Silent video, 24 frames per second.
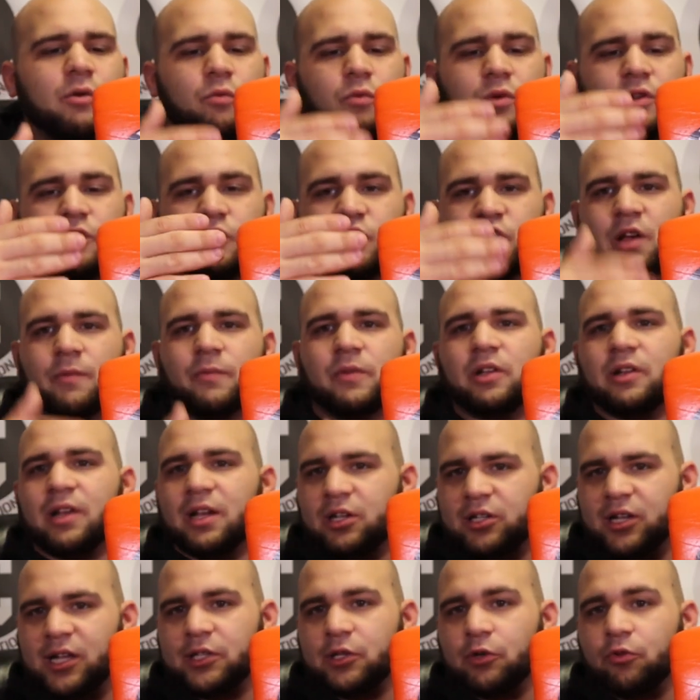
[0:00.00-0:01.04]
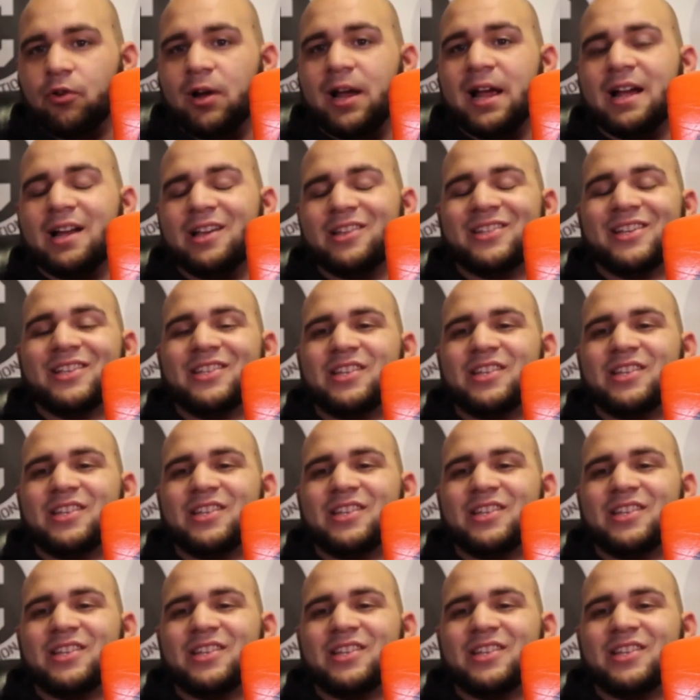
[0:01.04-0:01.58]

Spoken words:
with something like clatares,